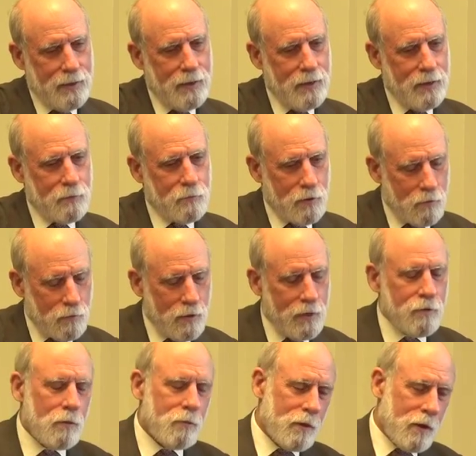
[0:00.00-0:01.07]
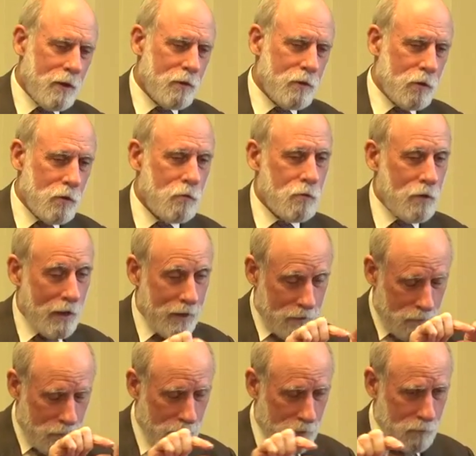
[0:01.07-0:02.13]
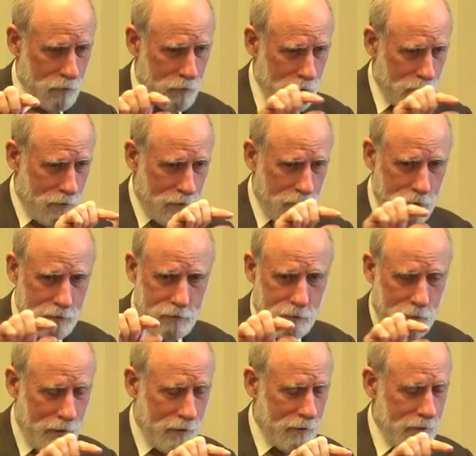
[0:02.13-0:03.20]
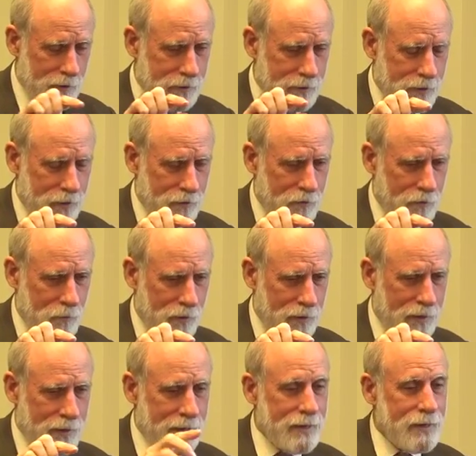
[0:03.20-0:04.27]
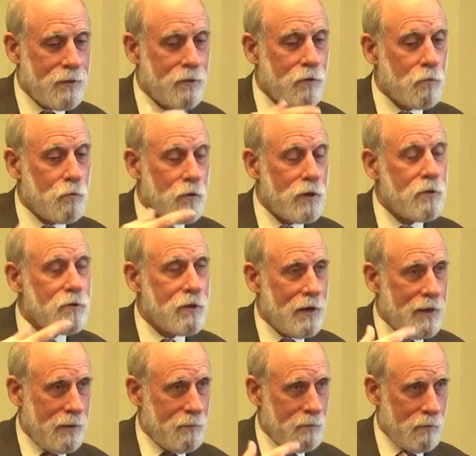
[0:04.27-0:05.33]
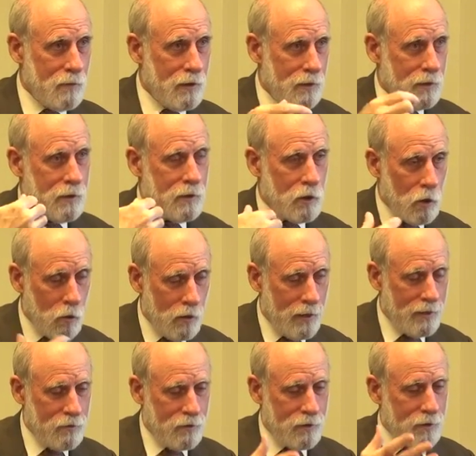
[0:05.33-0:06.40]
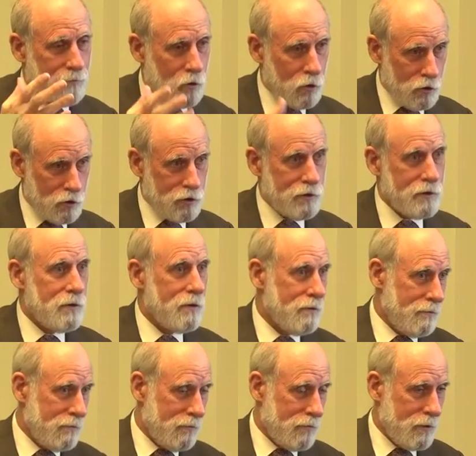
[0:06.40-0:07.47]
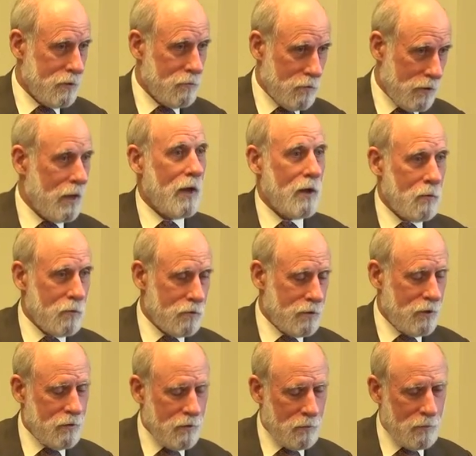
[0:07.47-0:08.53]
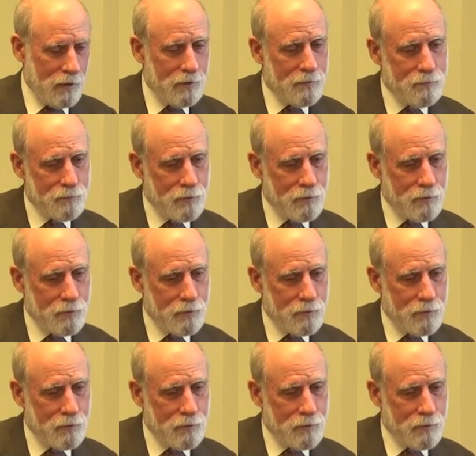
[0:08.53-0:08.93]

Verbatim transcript: and we create something called User Datagram Protocol, which is parallel to T C P, and it is the real-time low latency version of the reliable T C P.